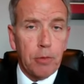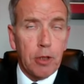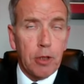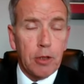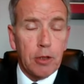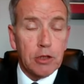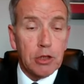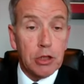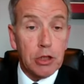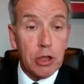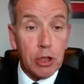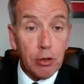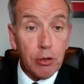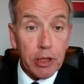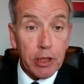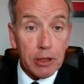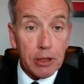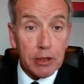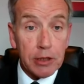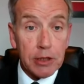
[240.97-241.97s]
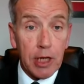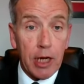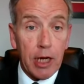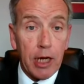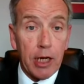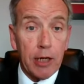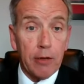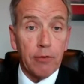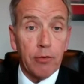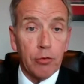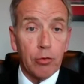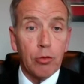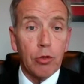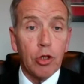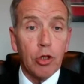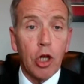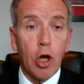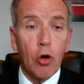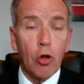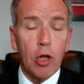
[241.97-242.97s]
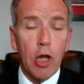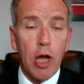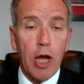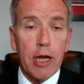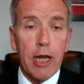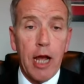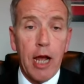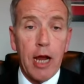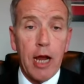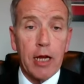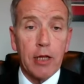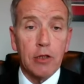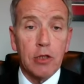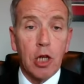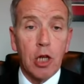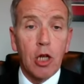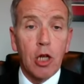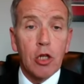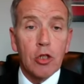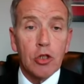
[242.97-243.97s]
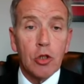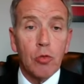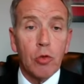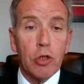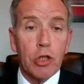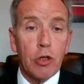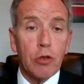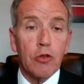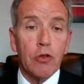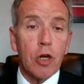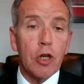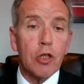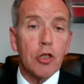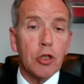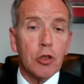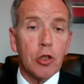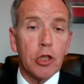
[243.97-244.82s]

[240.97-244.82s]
uh, Syrian side through the Golan Heights. So when you start to